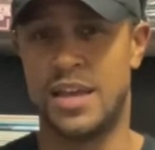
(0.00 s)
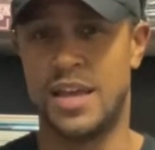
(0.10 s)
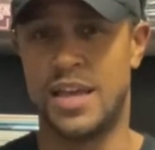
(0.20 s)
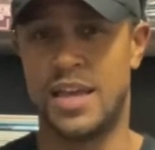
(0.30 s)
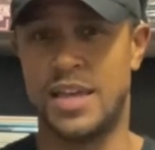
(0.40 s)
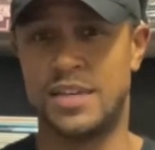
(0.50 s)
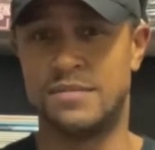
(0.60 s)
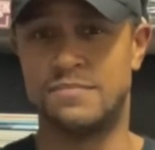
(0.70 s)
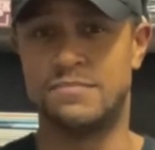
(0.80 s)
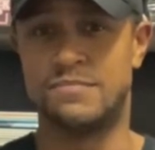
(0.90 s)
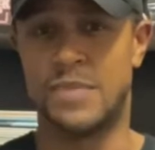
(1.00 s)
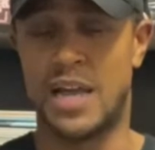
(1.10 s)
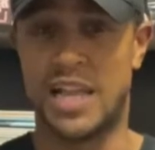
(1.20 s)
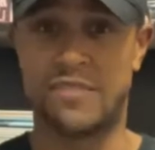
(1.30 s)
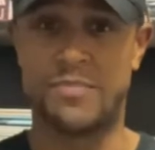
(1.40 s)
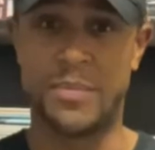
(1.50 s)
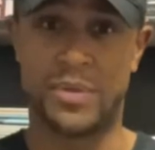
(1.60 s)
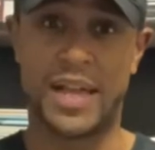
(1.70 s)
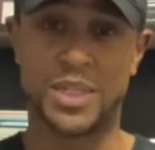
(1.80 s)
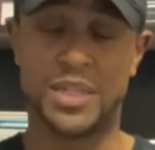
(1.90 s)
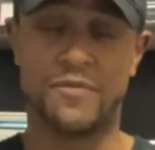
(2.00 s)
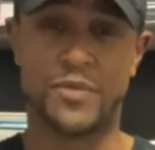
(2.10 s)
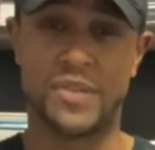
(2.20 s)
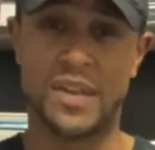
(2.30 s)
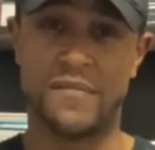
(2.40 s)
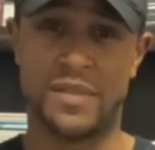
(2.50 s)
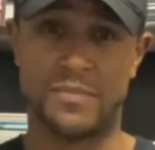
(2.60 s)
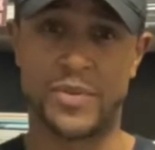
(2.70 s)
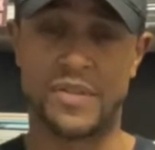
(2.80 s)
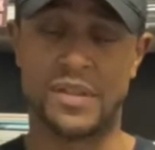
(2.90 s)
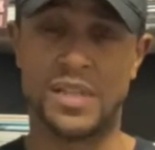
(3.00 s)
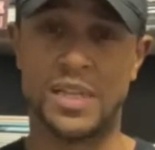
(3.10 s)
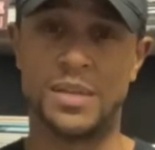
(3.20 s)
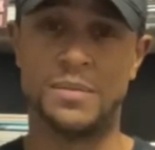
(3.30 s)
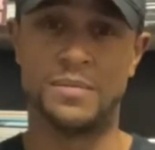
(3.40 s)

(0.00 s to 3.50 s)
and a lot of people actually have received them recently.